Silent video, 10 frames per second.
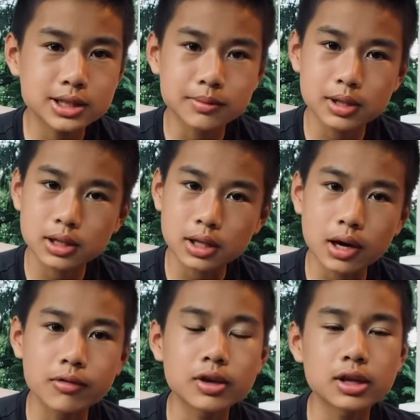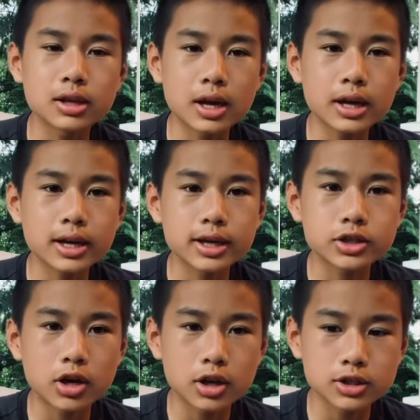something that I really like. It
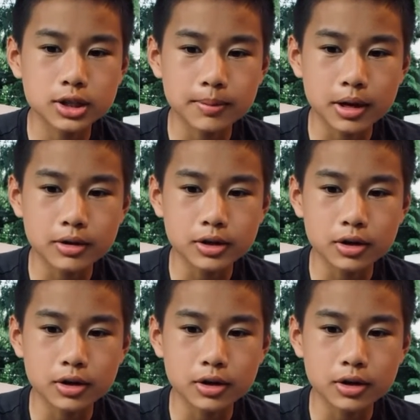talks about,